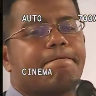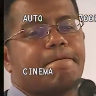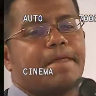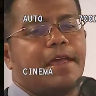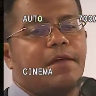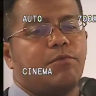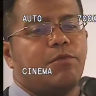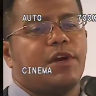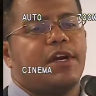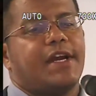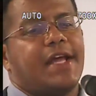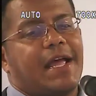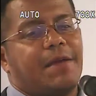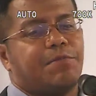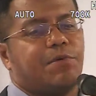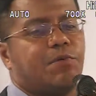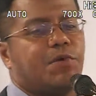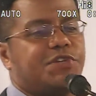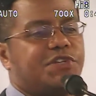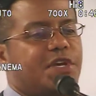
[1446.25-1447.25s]
And what had
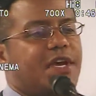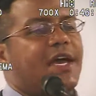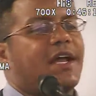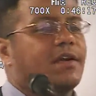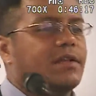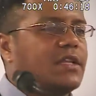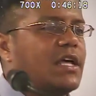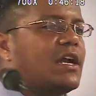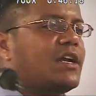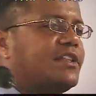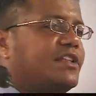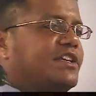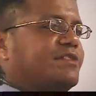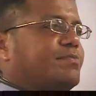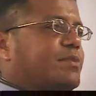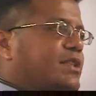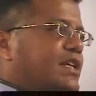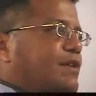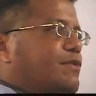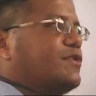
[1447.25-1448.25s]
happened was you had a lot of these
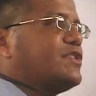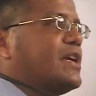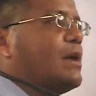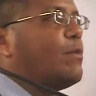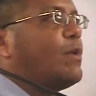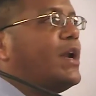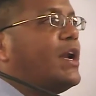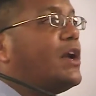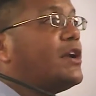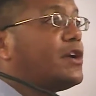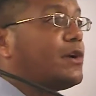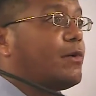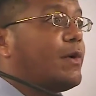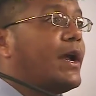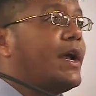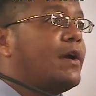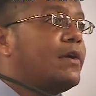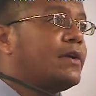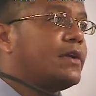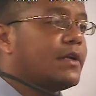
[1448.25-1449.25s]
believers that went
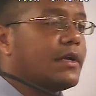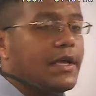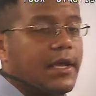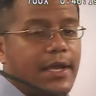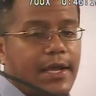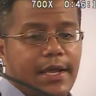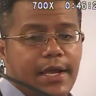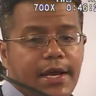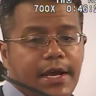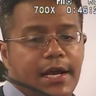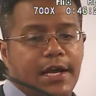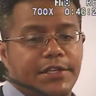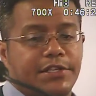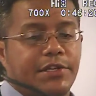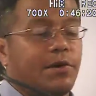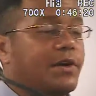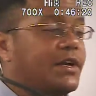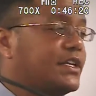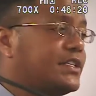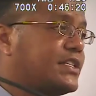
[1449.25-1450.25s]
underground uh,
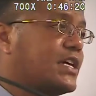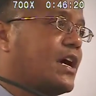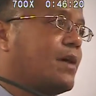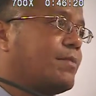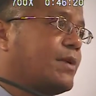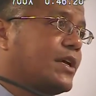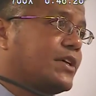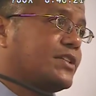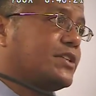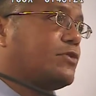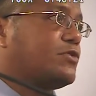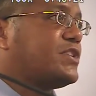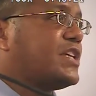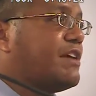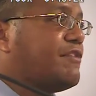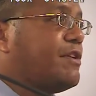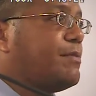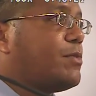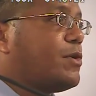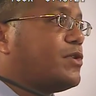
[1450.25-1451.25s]
during this time because there was
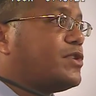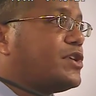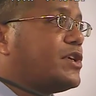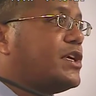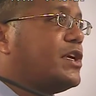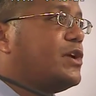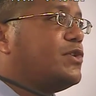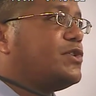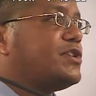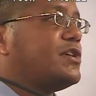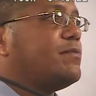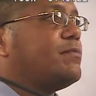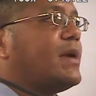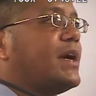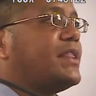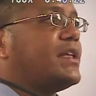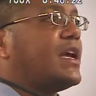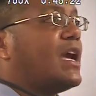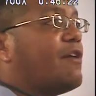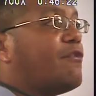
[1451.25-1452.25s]
heavy persecution
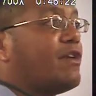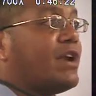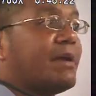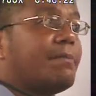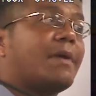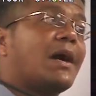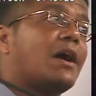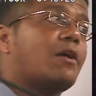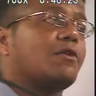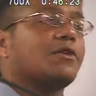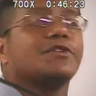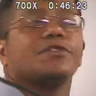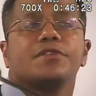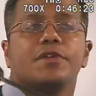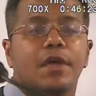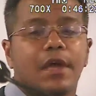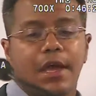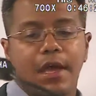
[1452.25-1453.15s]
by the governing powers.